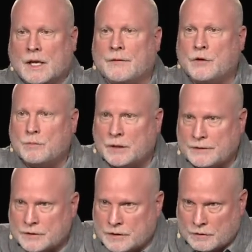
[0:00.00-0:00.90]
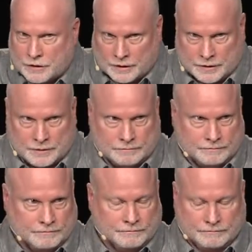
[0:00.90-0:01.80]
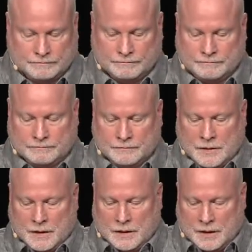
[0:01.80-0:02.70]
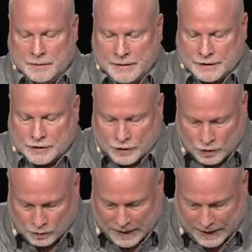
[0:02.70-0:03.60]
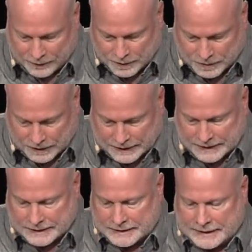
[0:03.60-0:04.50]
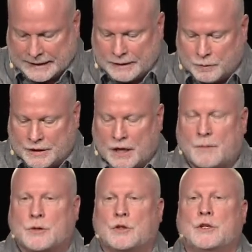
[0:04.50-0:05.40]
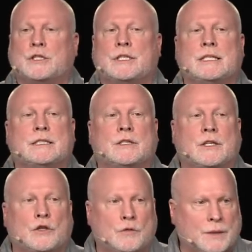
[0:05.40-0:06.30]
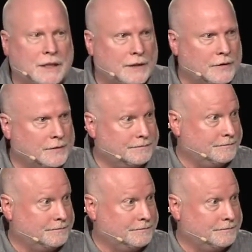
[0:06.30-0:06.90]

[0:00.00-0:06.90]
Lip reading: If you believe in socialism, it means that you don't have the ability to succeed with the opportunities that you've been given.